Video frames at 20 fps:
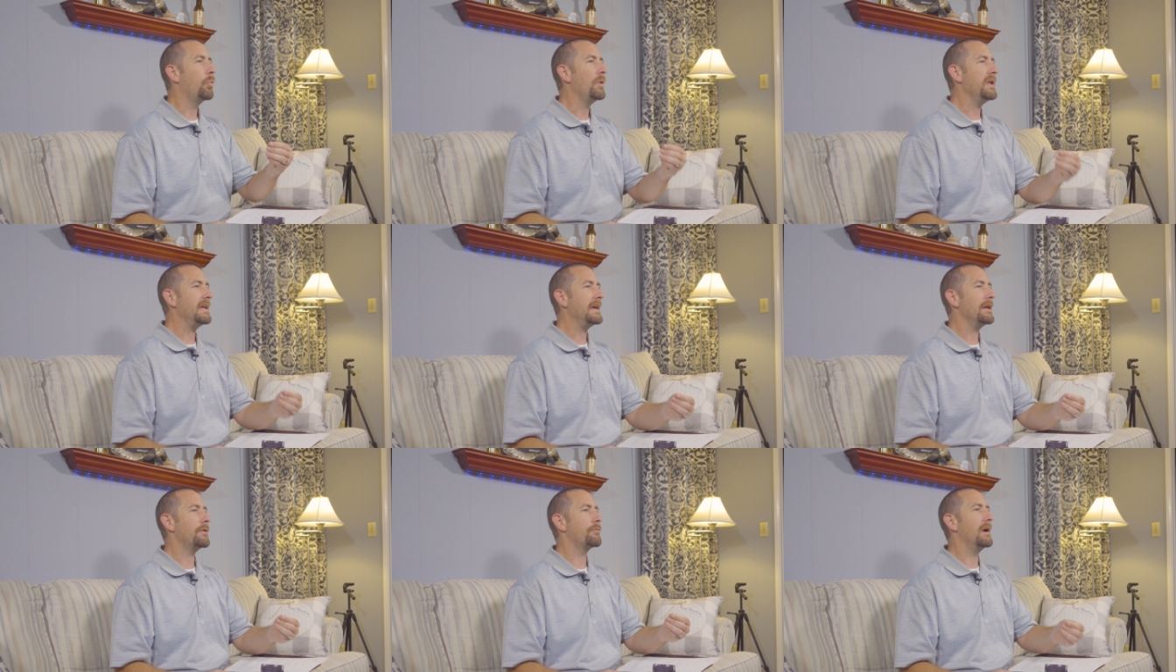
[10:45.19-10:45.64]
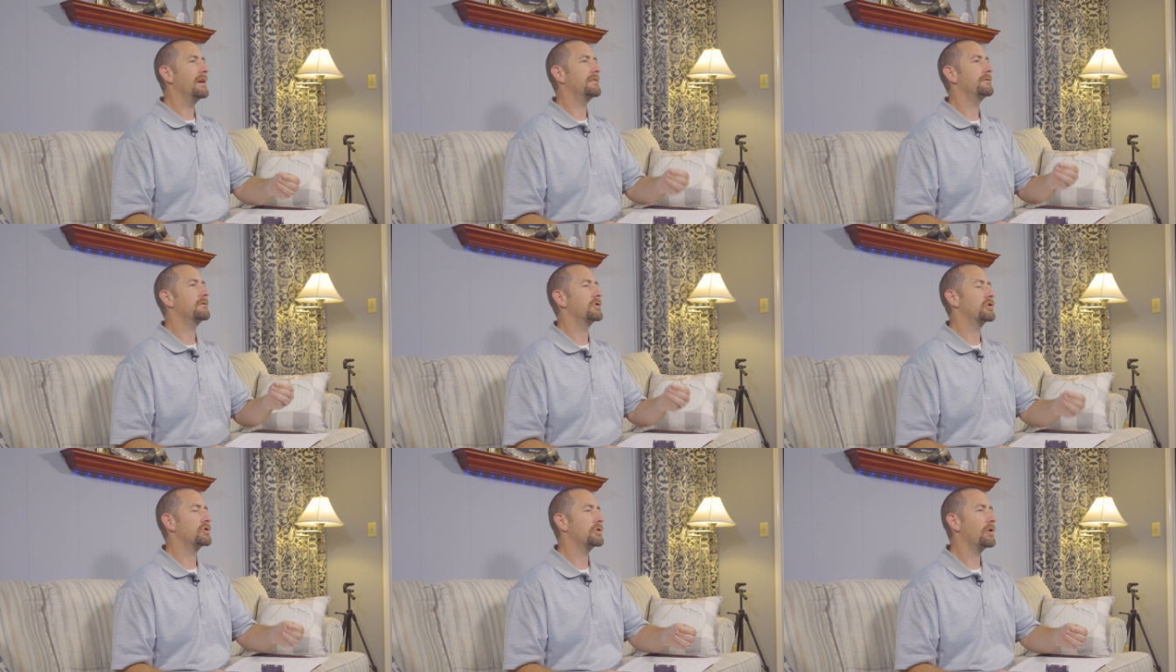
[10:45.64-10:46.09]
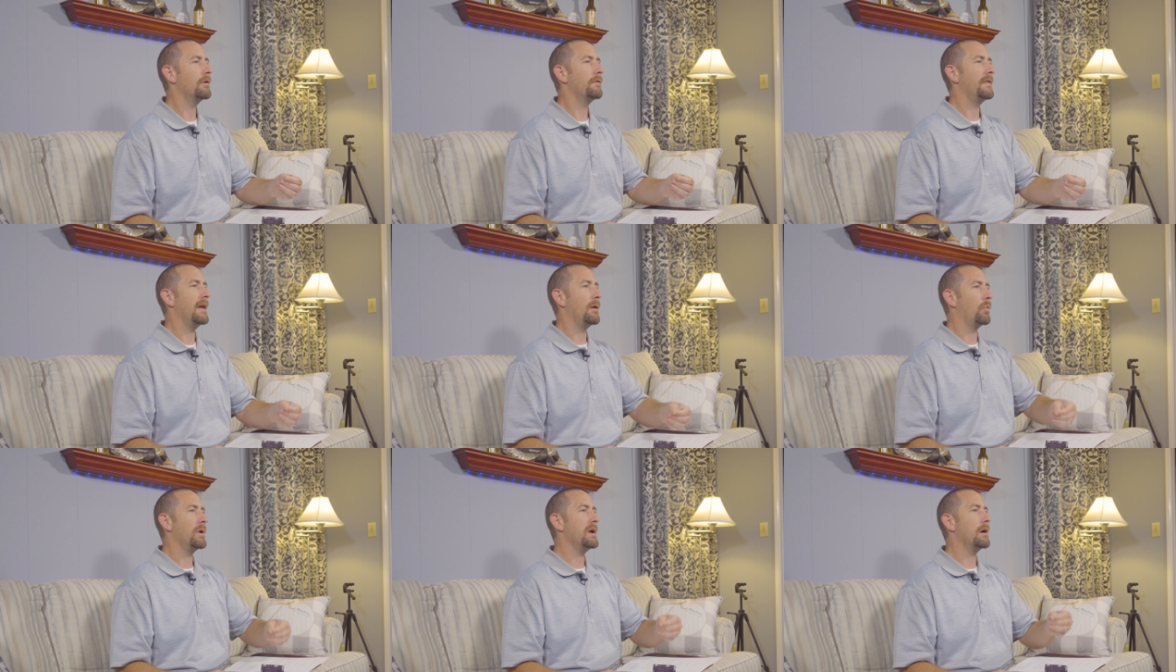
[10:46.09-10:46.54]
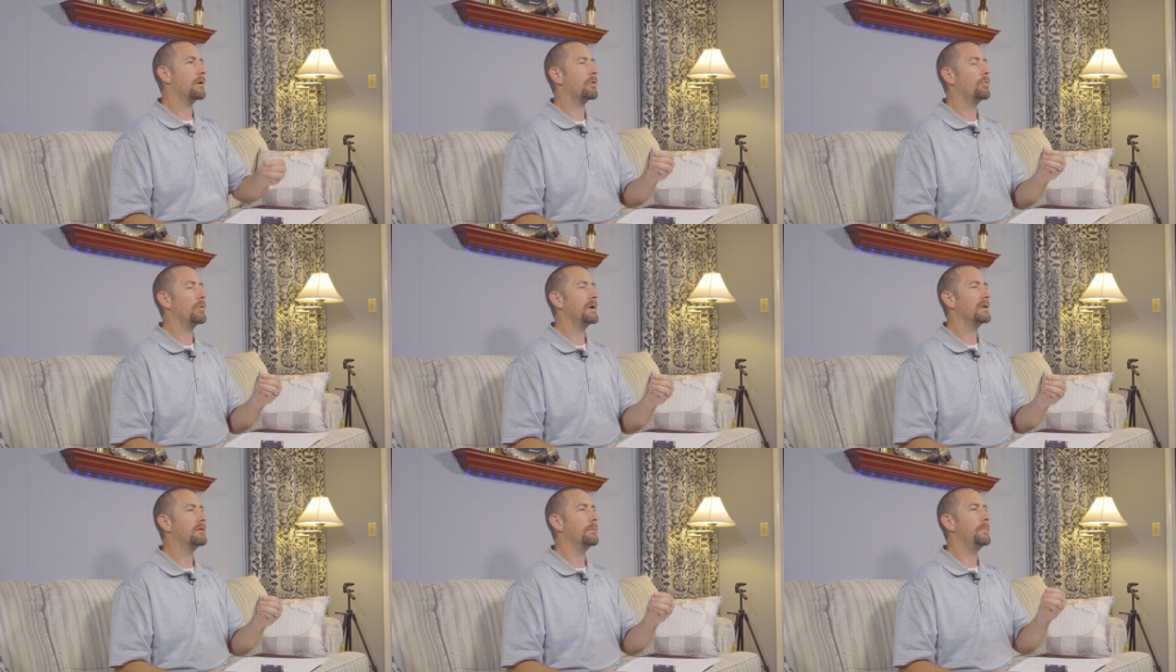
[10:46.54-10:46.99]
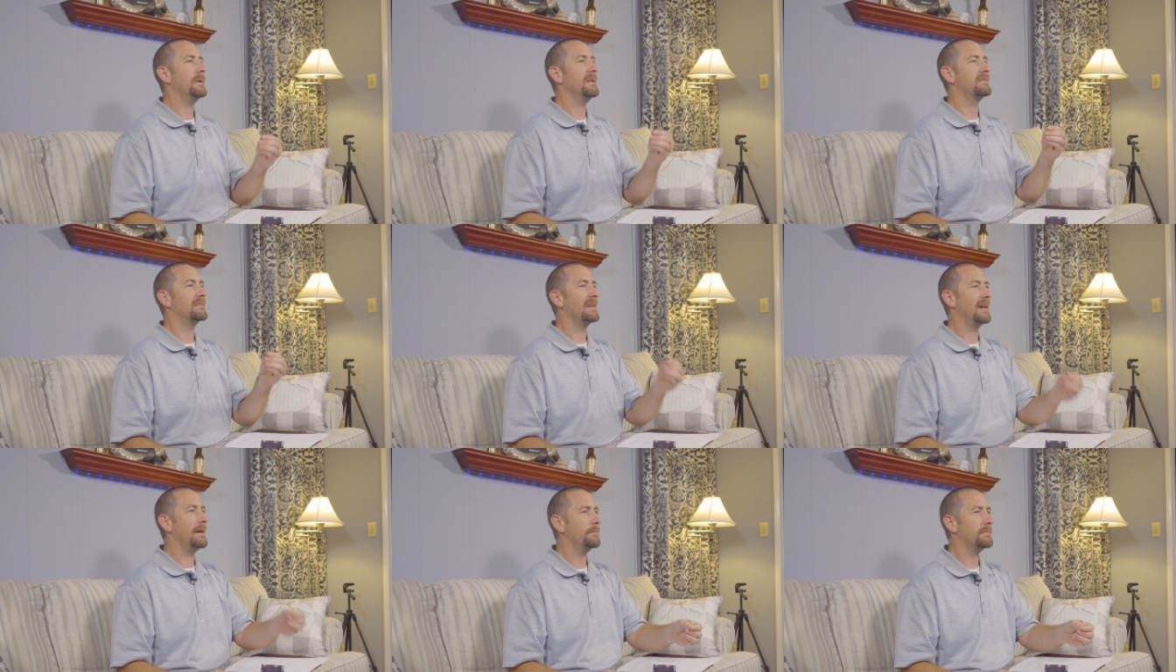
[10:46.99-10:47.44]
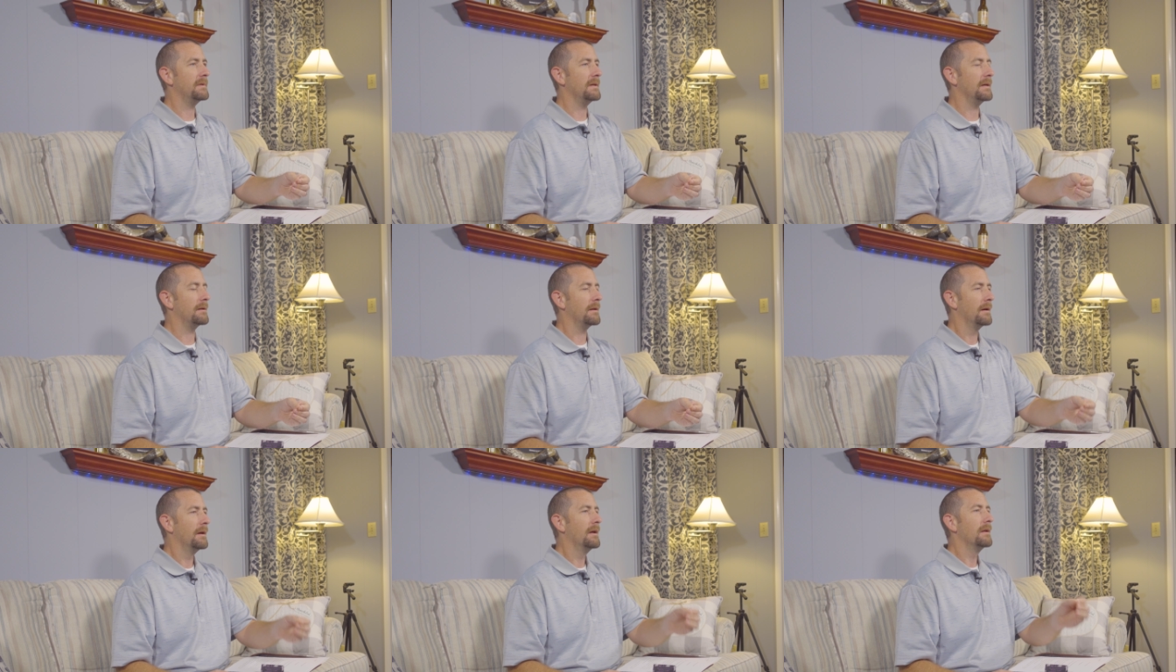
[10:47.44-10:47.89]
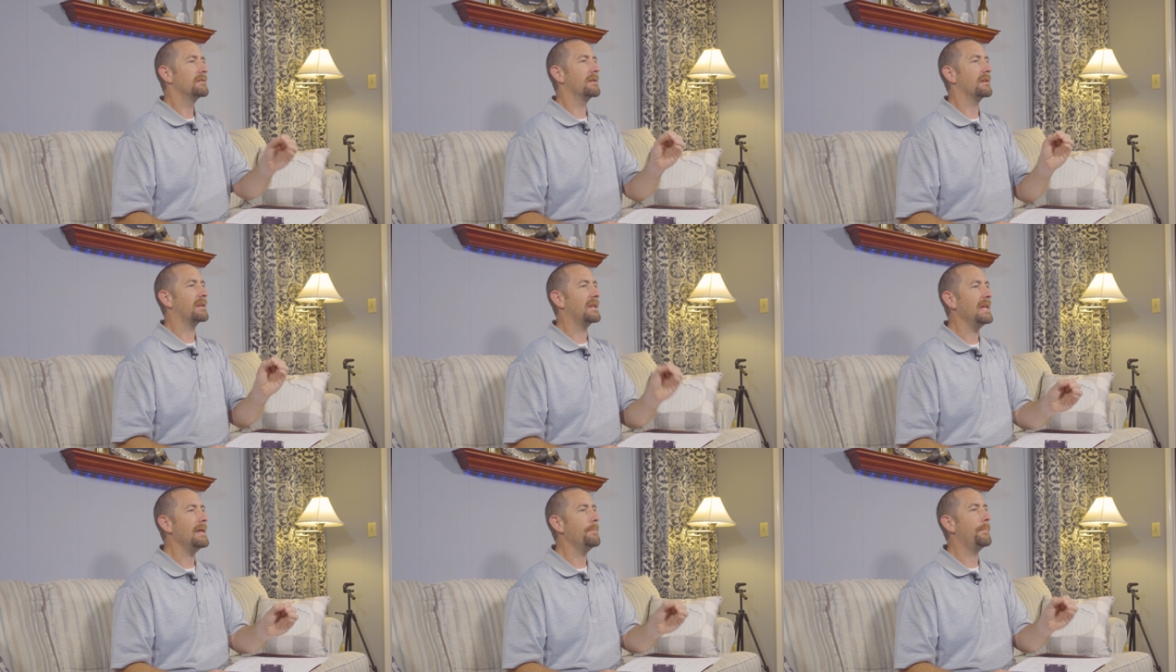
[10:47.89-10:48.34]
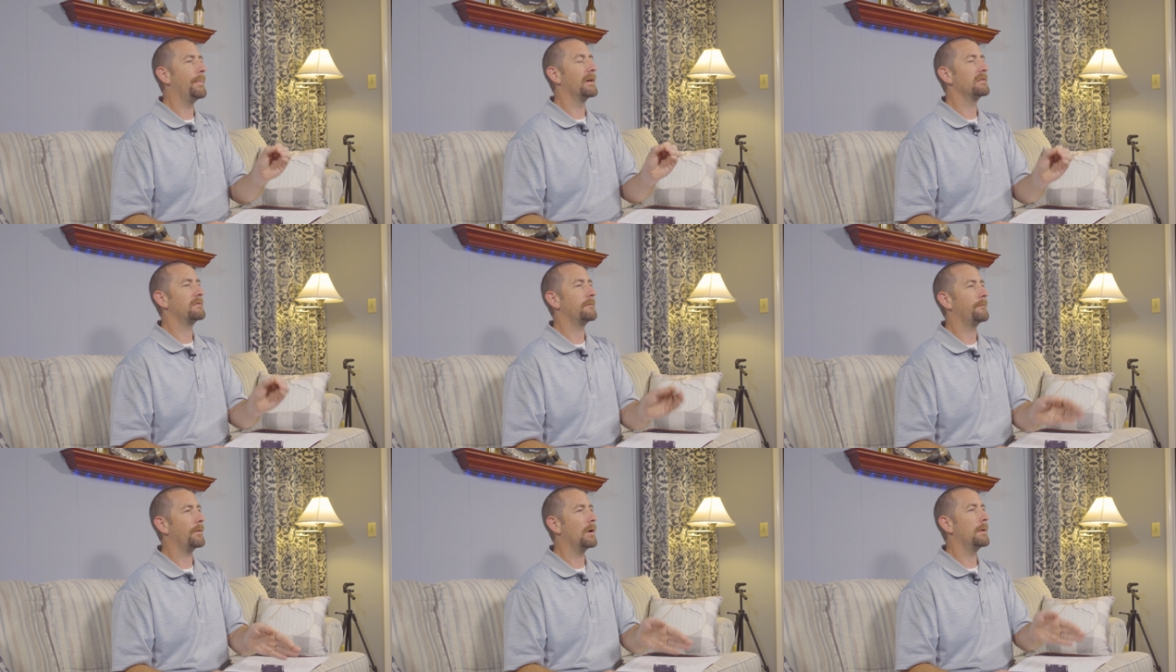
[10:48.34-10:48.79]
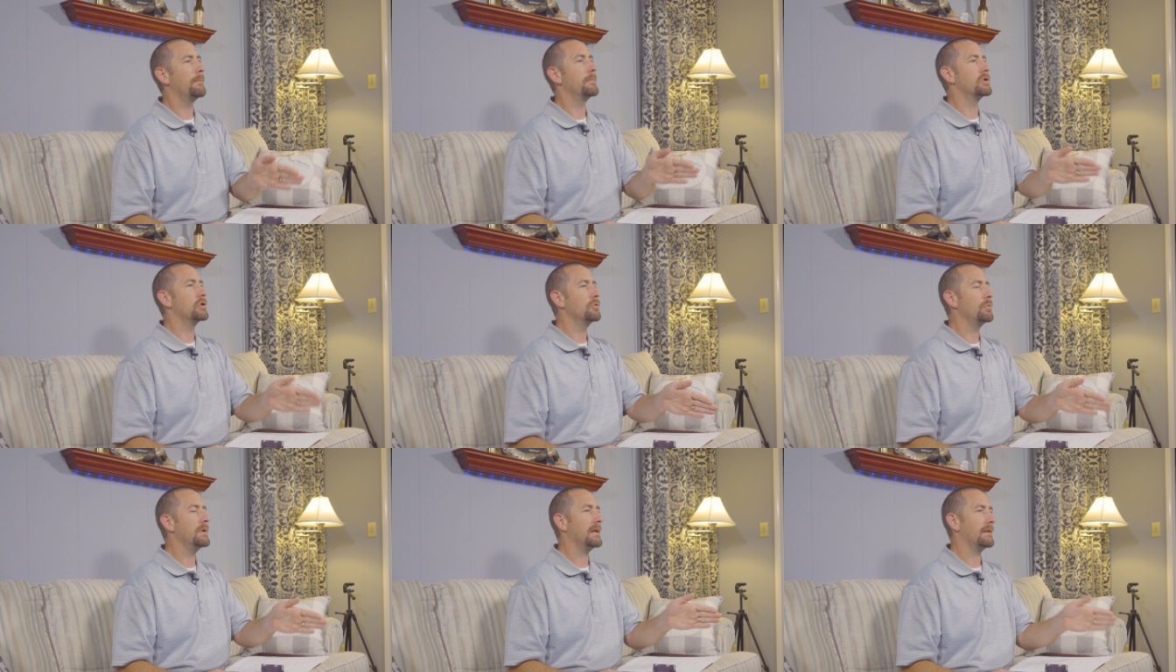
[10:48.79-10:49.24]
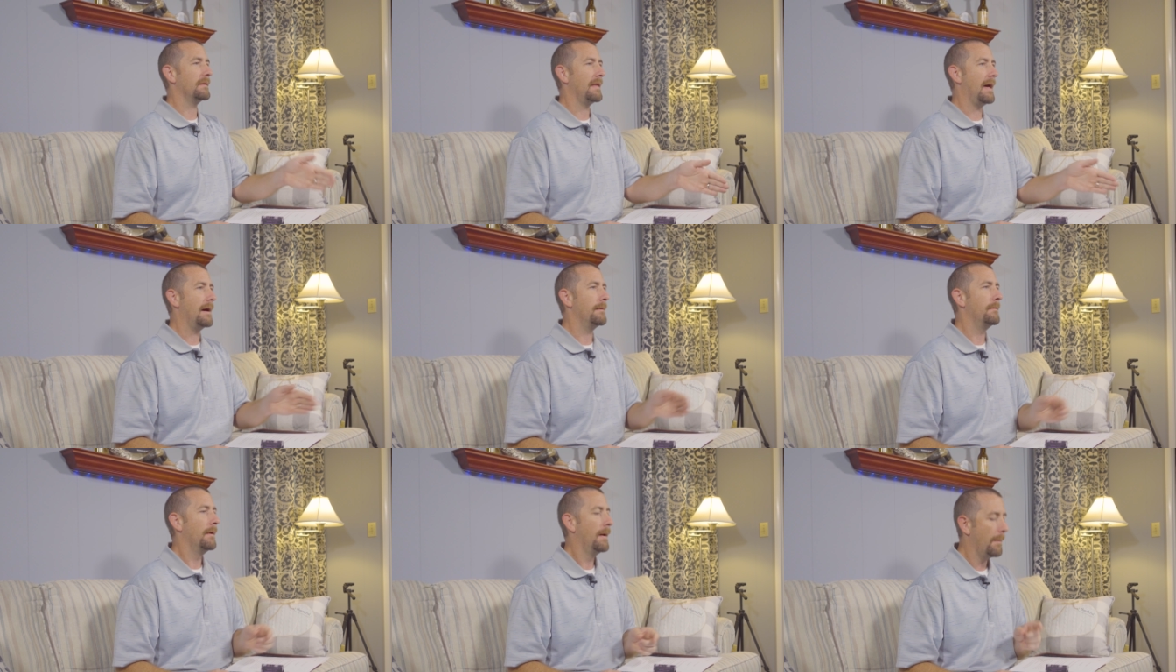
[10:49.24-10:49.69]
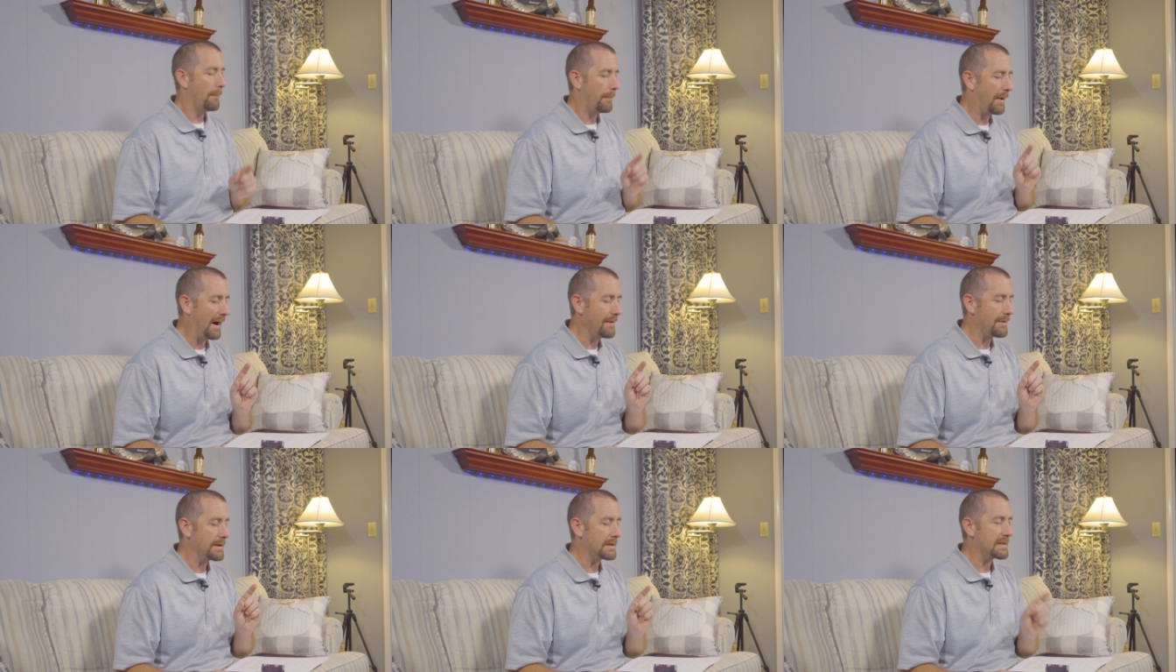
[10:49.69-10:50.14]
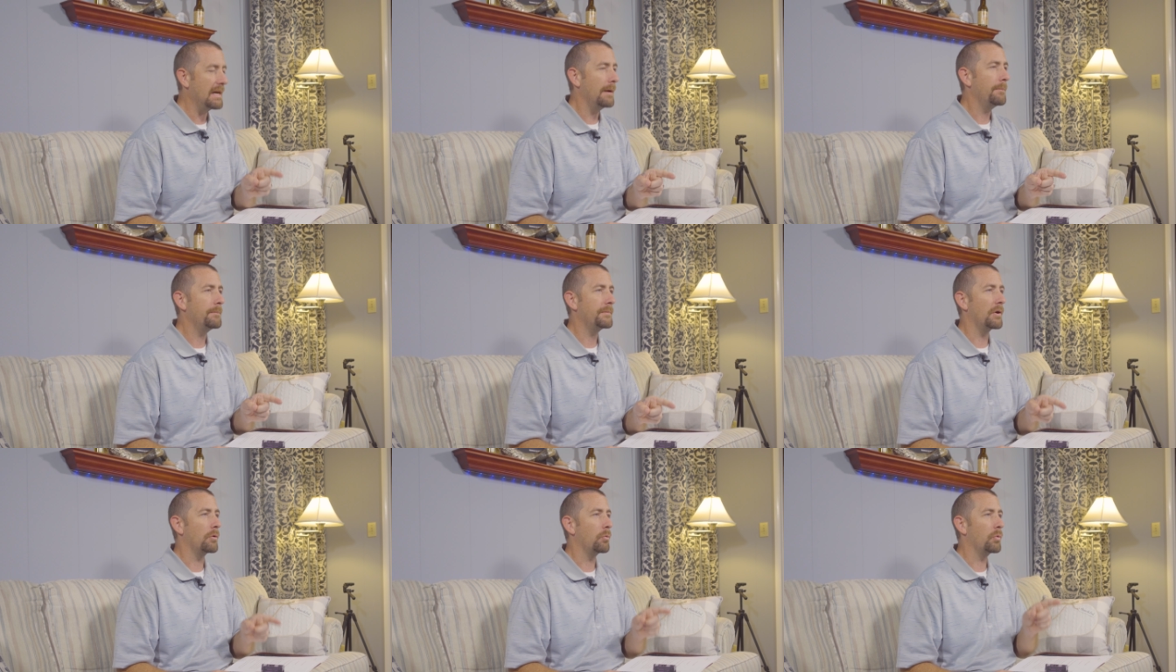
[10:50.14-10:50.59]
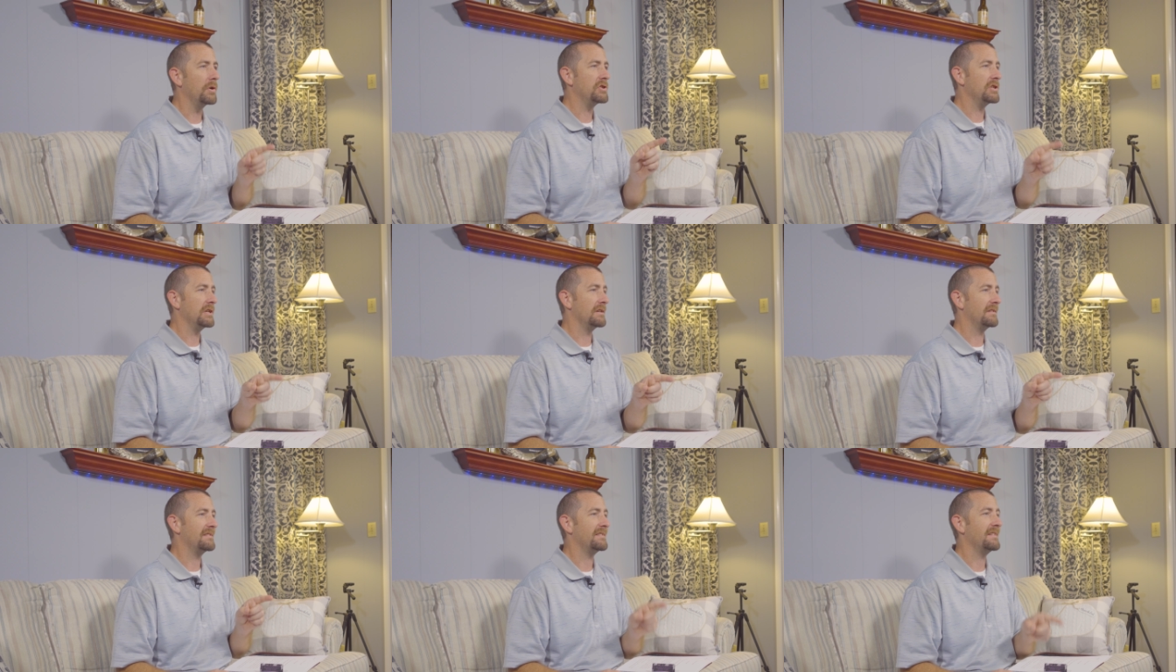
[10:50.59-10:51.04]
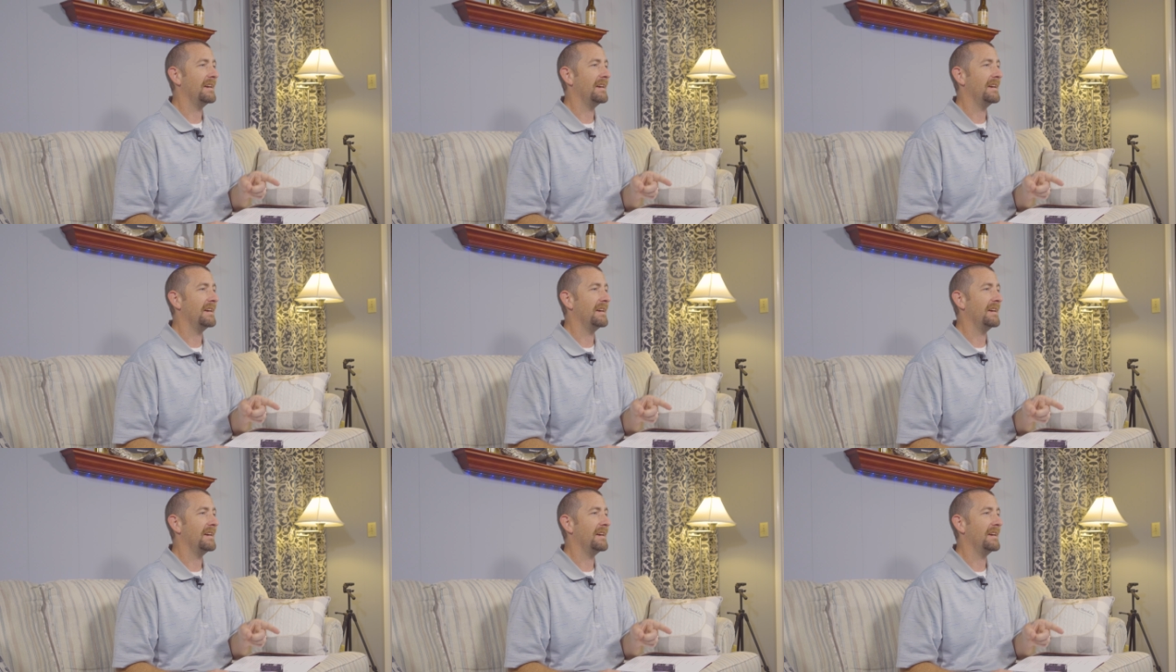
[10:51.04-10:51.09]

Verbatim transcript: we can rest assured that we are going to be tempted to keep us from doing that by the tempter, which is